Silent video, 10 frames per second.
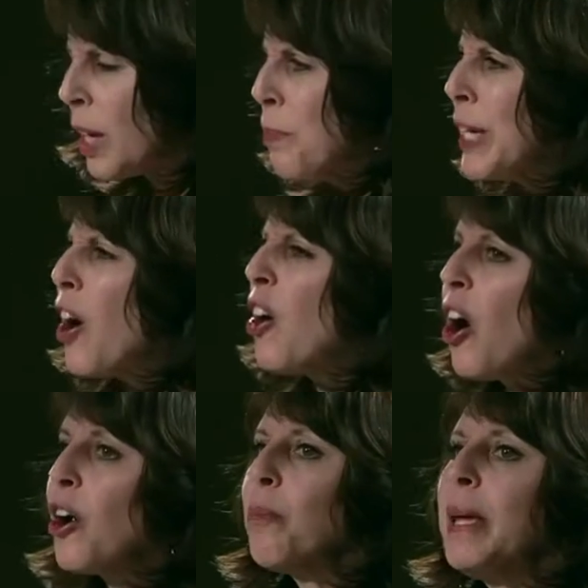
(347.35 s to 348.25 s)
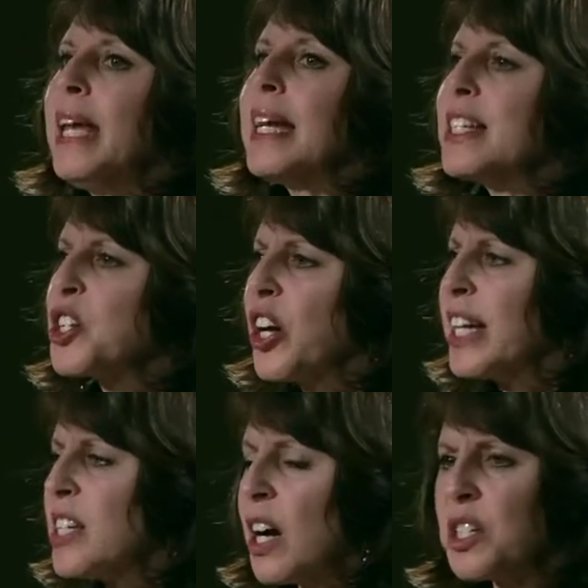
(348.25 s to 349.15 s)
But our heartbeat, as
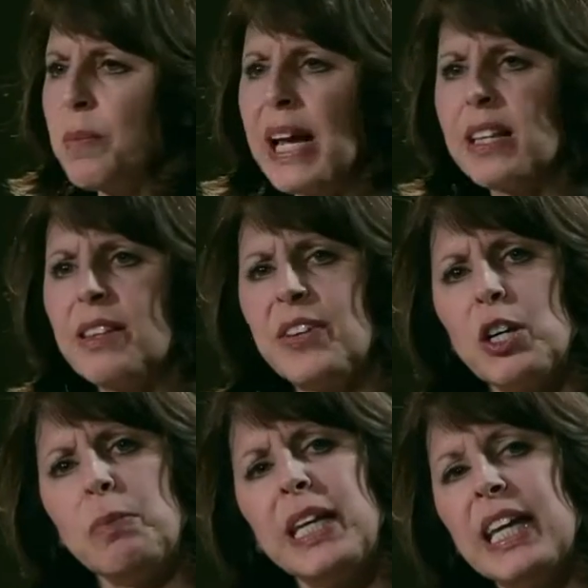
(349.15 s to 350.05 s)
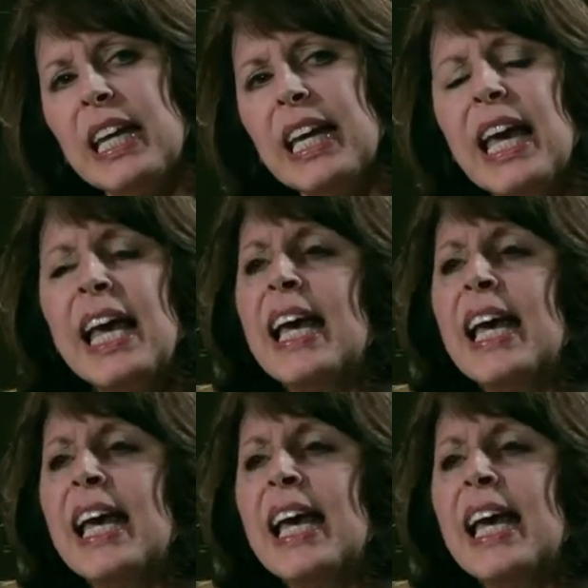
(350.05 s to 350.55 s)
Craig talked about at the very beginning,